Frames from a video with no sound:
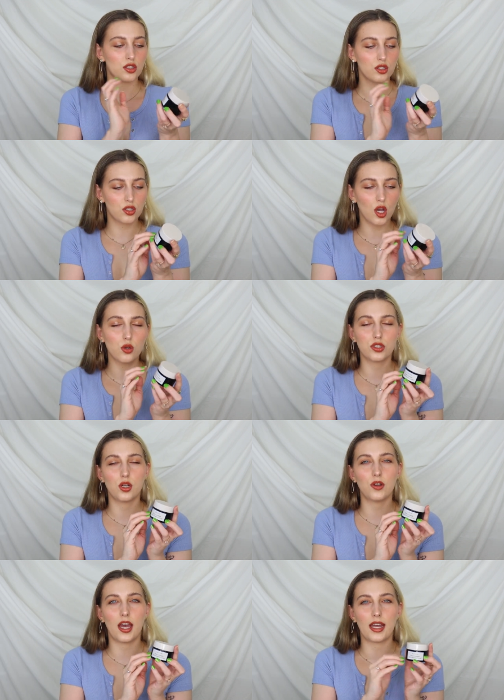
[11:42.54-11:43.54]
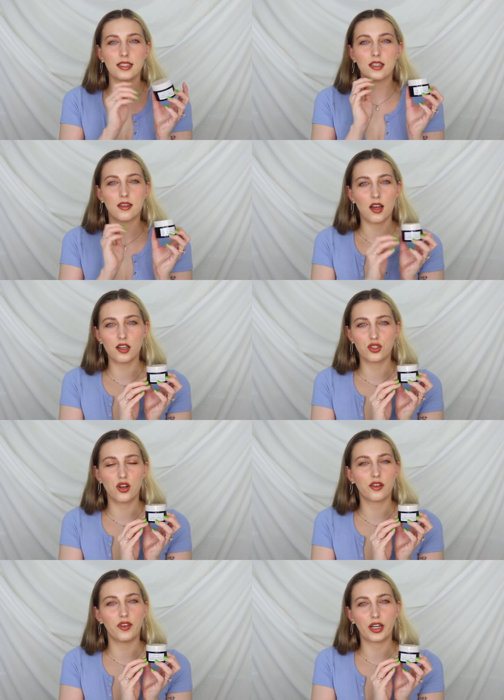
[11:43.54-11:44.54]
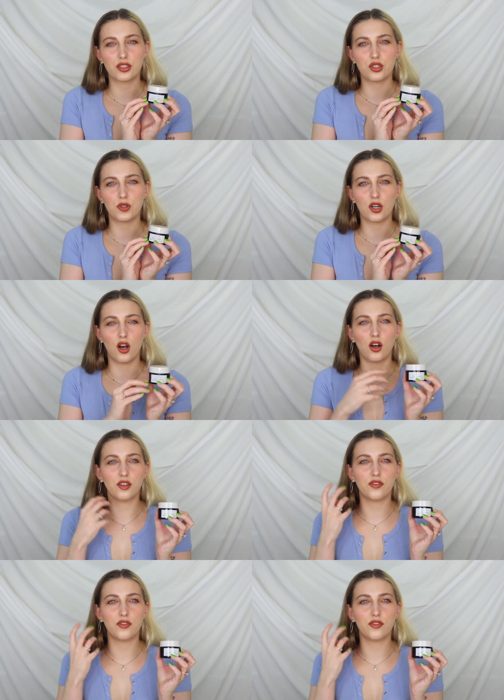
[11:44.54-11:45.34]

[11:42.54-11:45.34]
So, so nice. Not a strong fragrance to it at all.